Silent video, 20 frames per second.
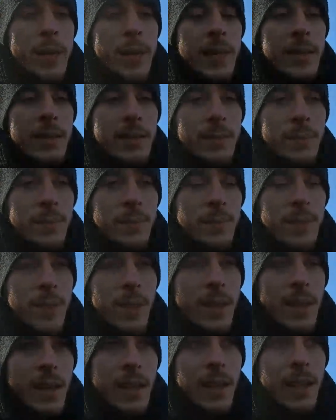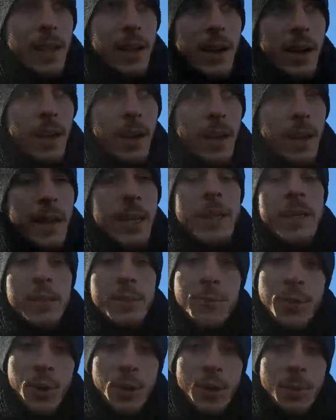because uh, in
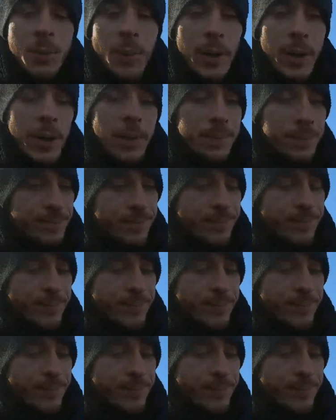his first book,